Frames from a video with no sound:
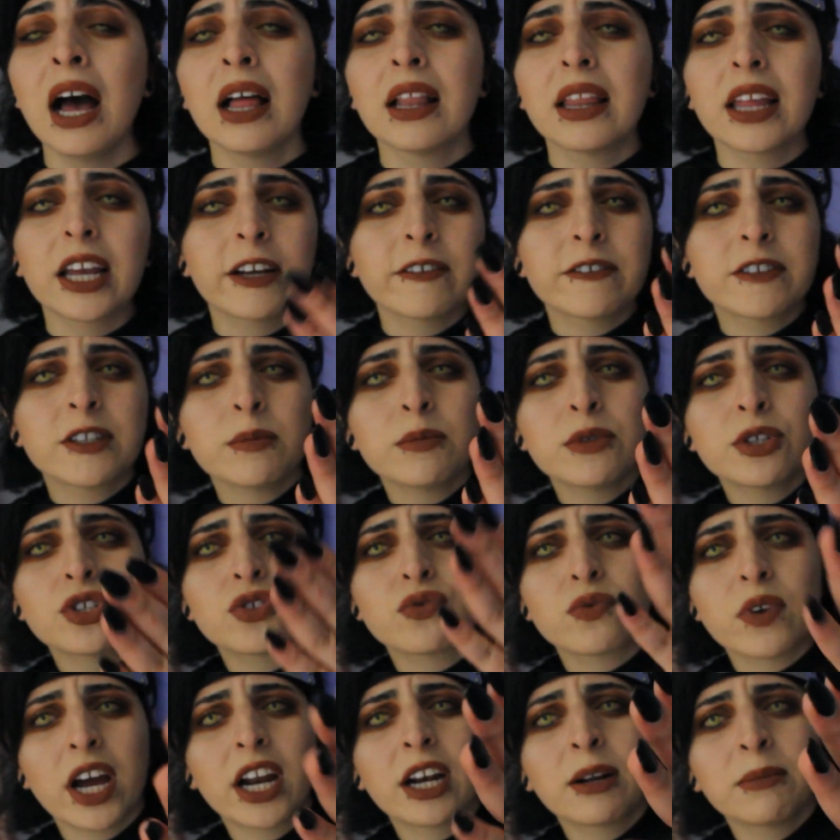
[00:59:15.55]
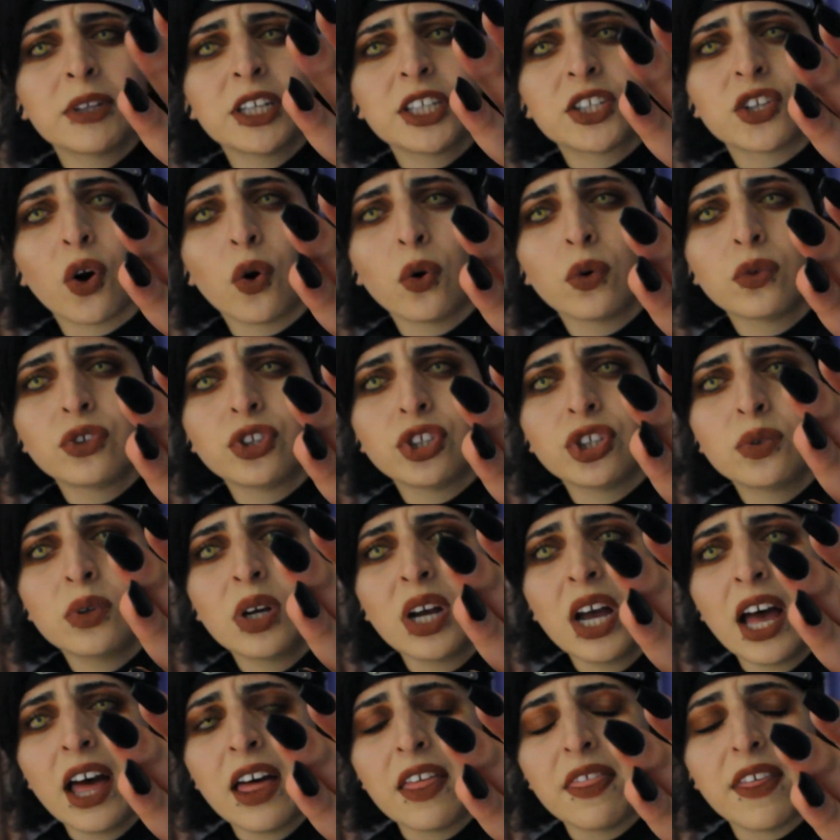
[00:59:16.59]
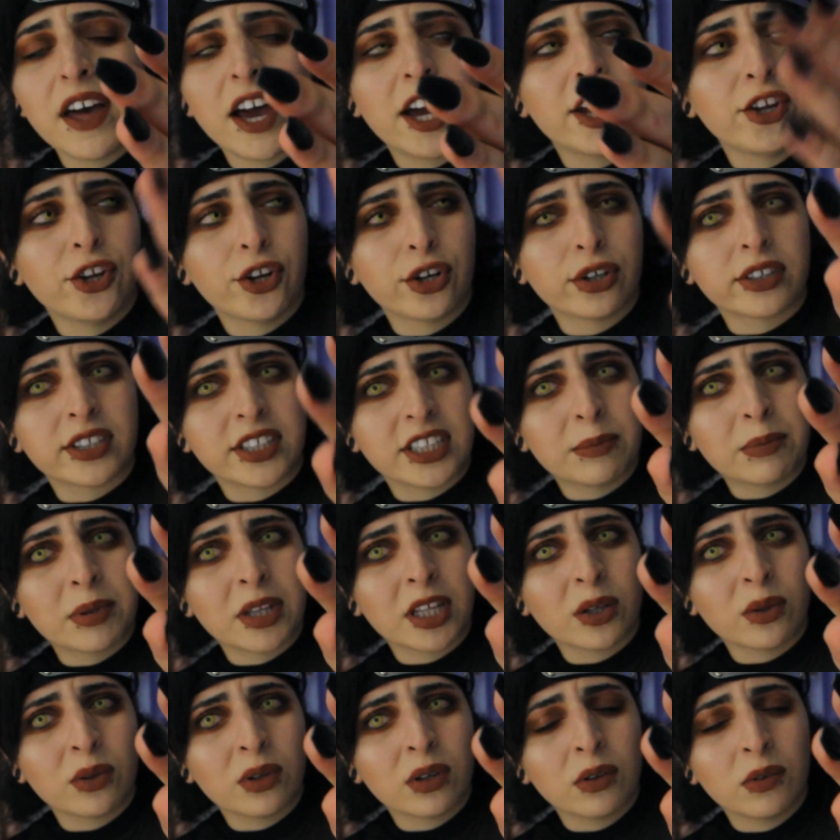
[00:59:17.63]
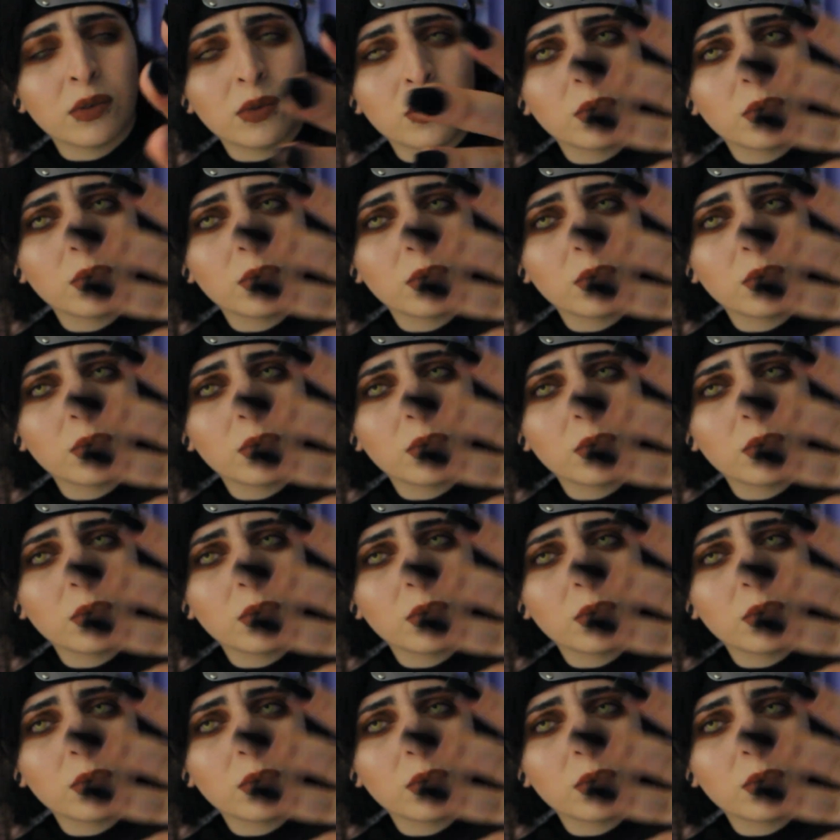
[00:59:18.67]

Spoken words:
Like, if someone just randomly told you that your sibling